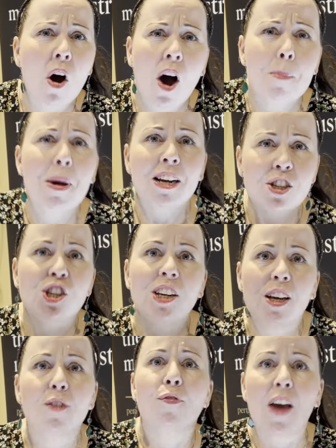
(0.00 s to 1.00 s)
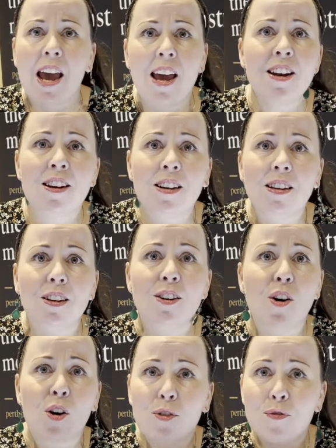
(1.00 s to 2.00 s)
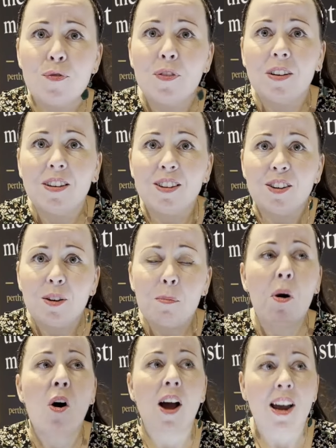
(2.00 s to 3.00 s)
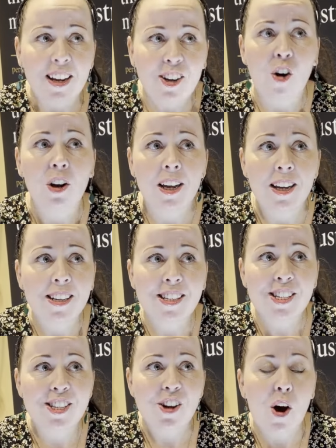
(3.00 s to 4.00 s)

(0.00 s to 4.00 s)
I'm actually a fan of my colleagues.